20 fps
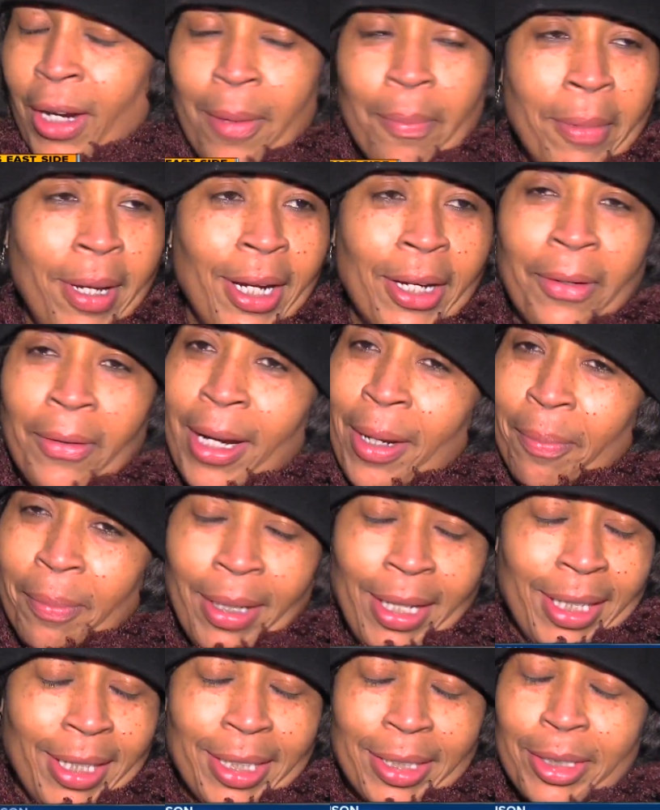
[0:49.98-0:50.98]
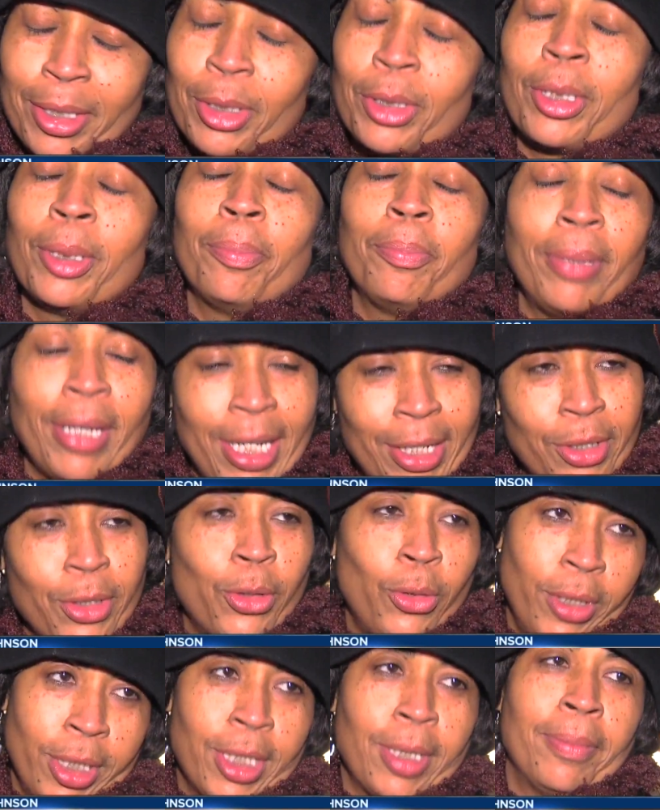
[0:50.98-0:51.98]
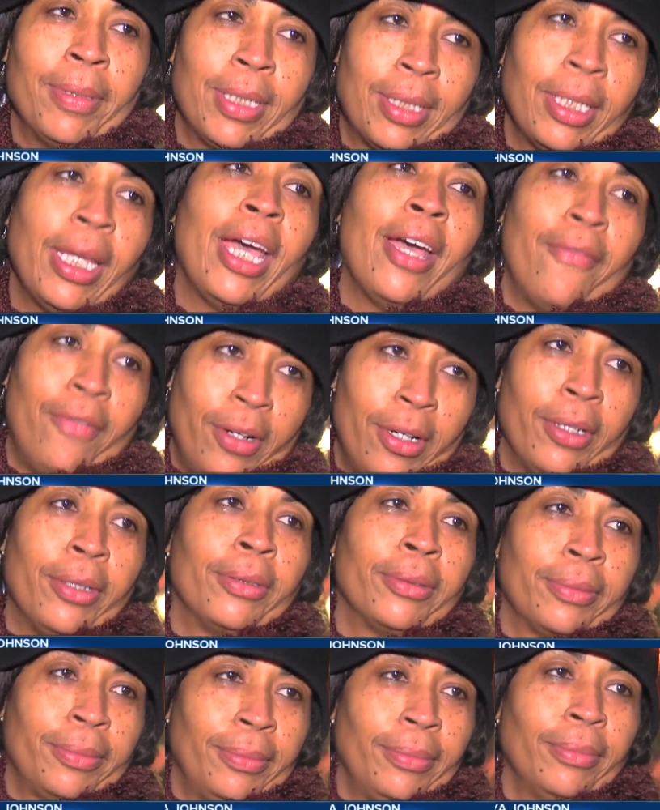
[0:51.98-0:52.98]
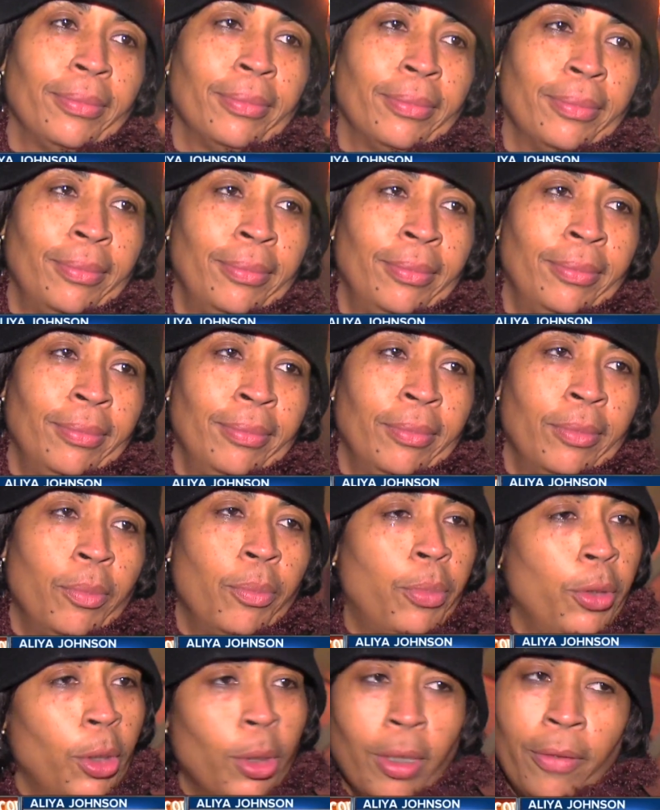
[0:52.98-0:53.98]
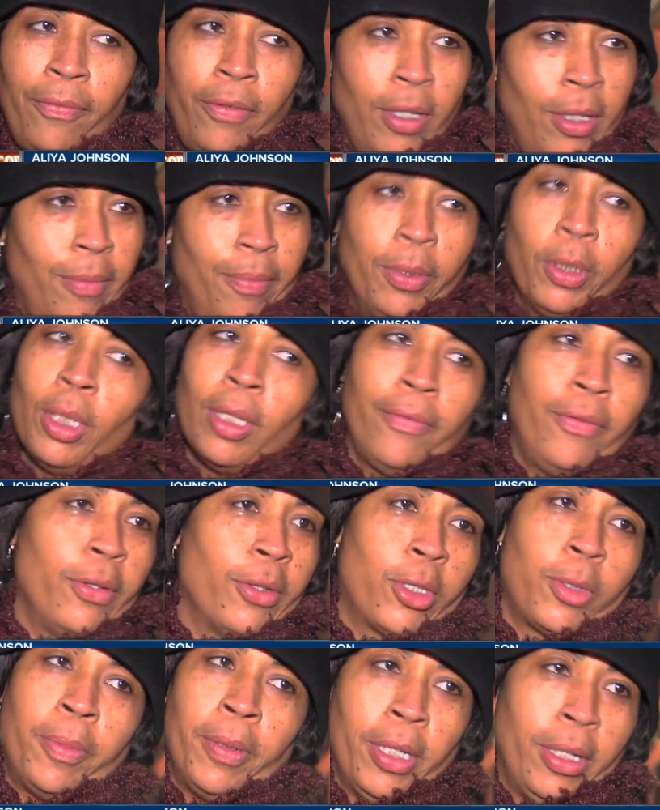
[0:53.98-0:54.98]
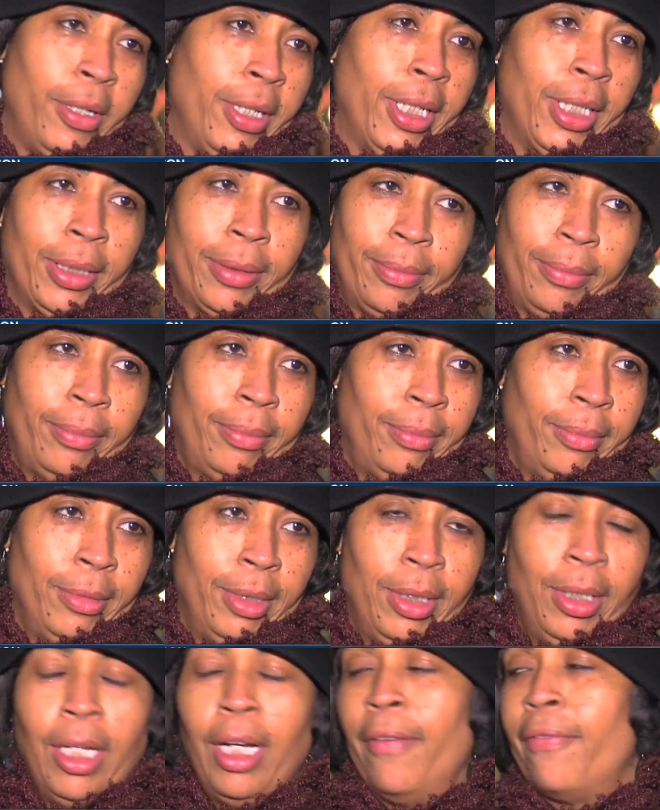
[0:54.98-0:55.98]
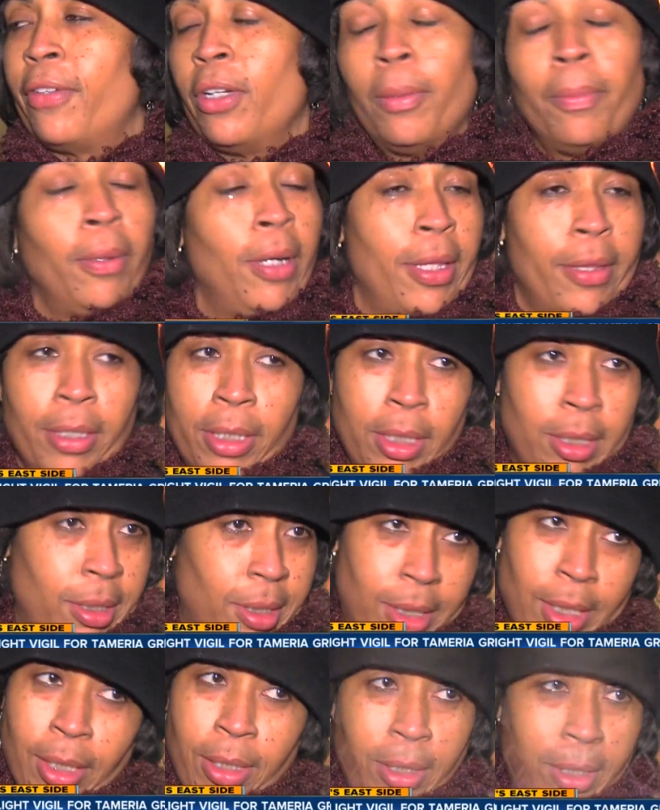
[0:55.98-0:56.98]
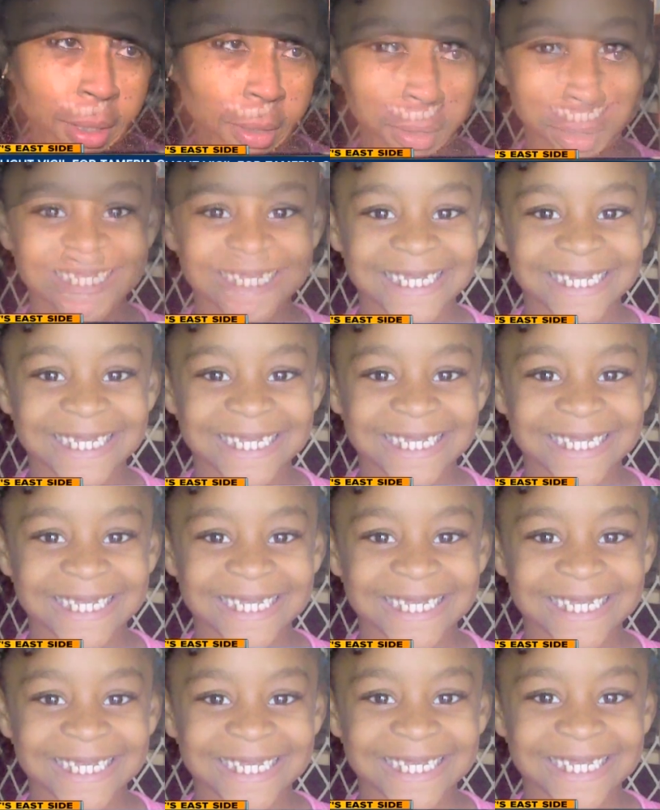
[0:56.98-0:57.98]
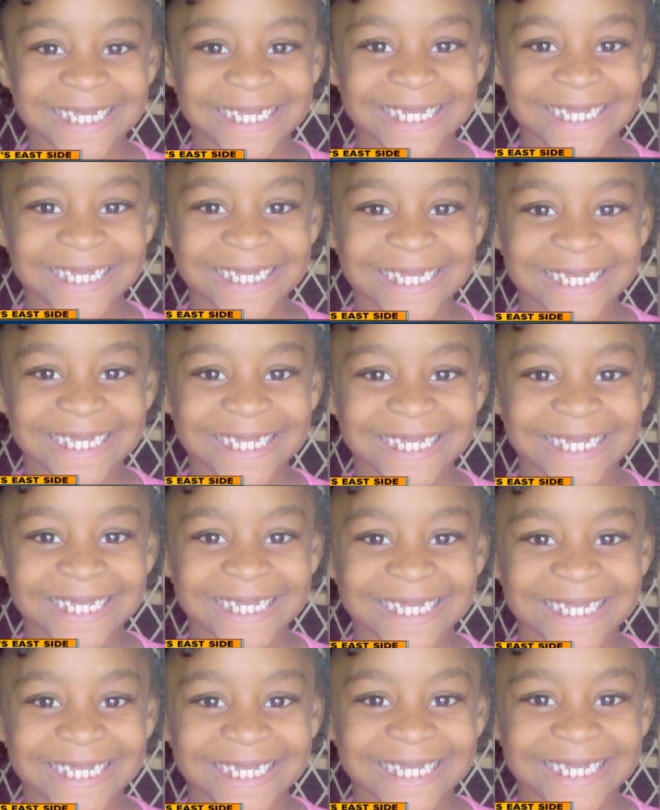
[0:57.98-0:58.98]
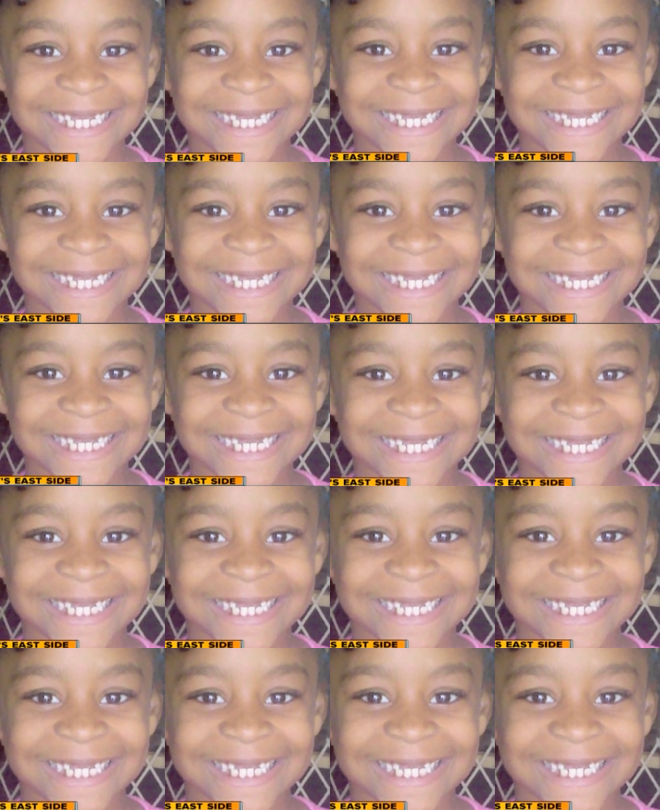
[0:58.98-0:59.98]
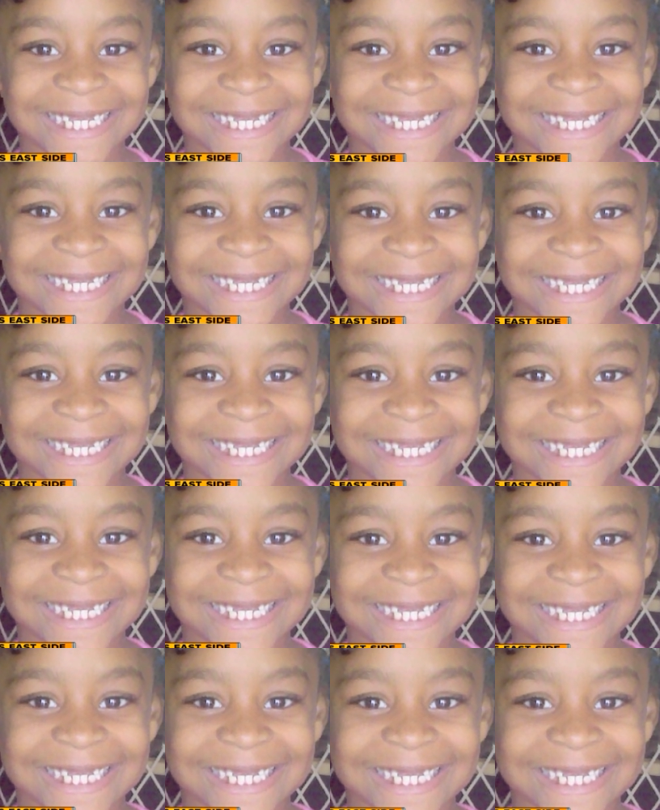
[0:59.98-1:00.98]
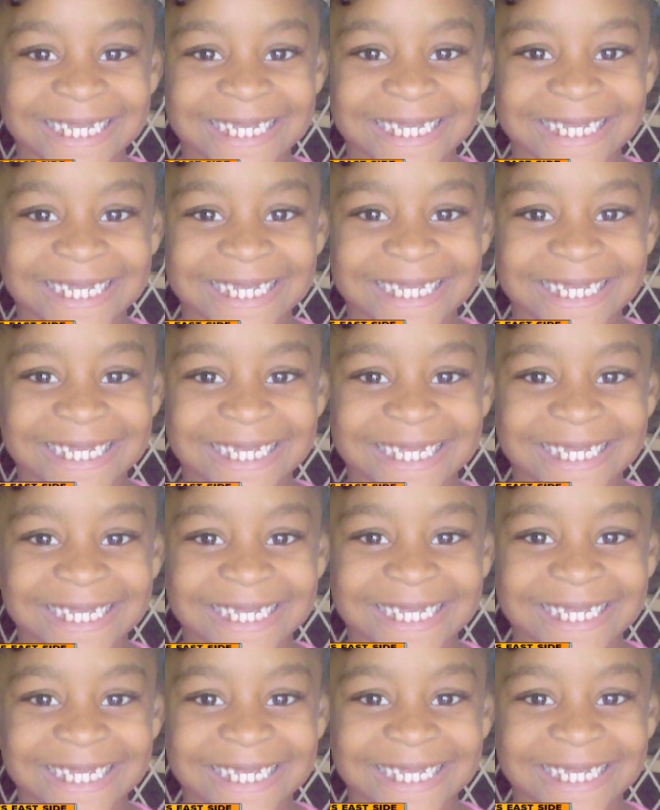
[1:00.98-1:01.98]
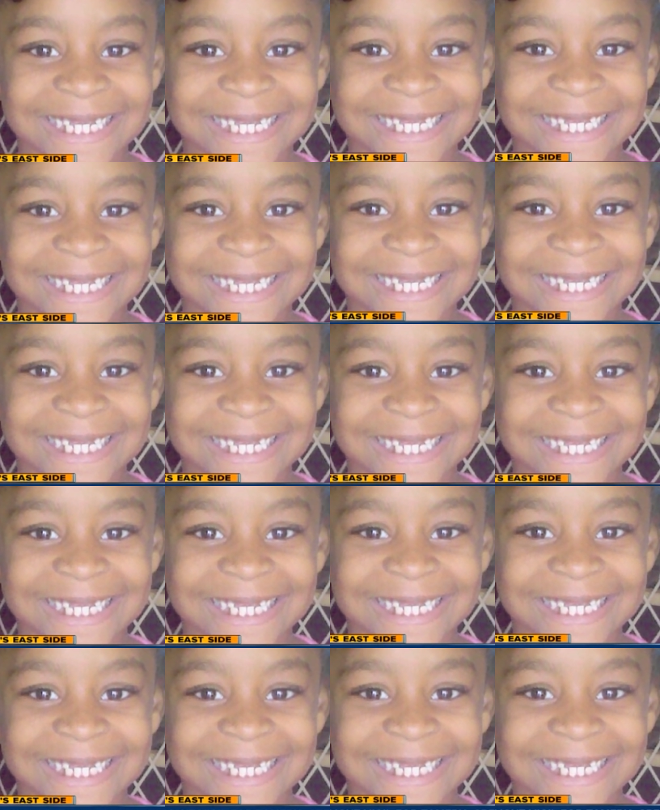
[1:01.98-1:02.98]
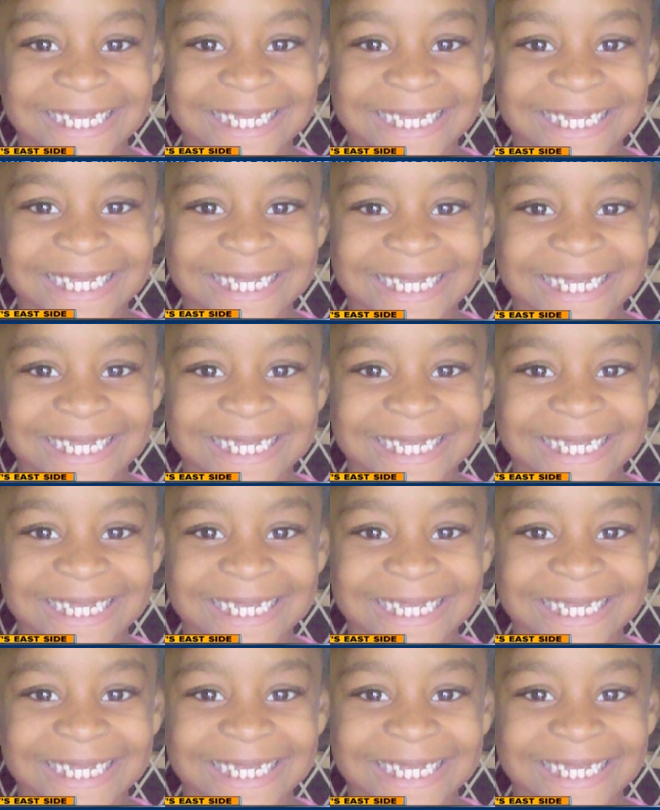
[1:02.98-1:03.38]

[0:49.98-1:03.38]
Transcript: Grandma, Grandma, this is the best Christmas ever. Beautiful, beautiful spirit. Loved her brothers and sisters, loved her. And her mama loved her too. And she loved all her kids.